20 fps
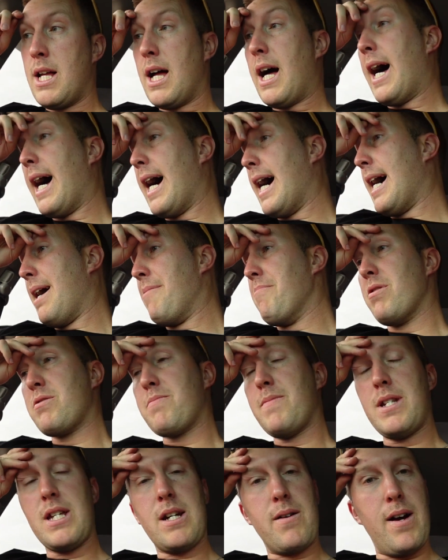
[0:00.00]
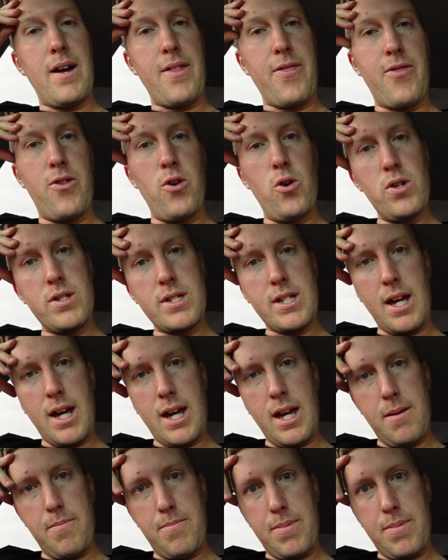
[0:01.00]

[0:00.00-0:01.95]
Um, it was meant to go out Thursday,